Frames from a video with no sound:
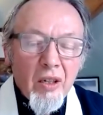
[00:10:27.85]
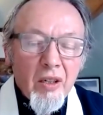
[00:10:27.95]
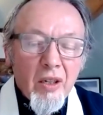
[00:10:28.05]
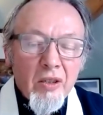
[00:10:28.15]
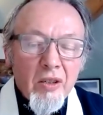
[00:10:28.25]

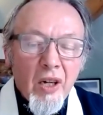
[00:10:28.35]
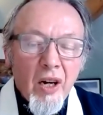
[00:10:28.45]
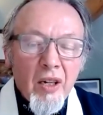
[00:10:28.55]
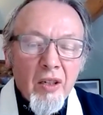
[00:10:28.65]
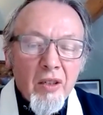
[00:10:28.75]

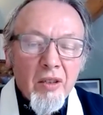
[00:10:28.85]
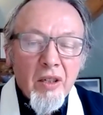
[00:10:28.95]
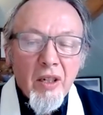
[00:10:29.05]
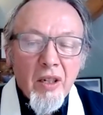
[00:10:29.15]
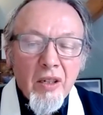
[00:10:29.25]
silent,
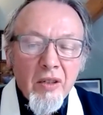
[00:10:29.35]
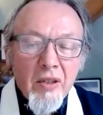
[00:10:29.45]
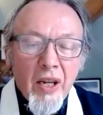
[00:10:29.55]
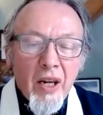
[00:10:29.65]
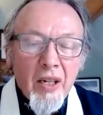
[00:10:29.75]

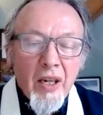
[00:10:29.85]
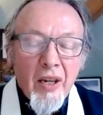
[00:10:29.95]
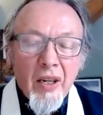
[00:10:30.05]
steady,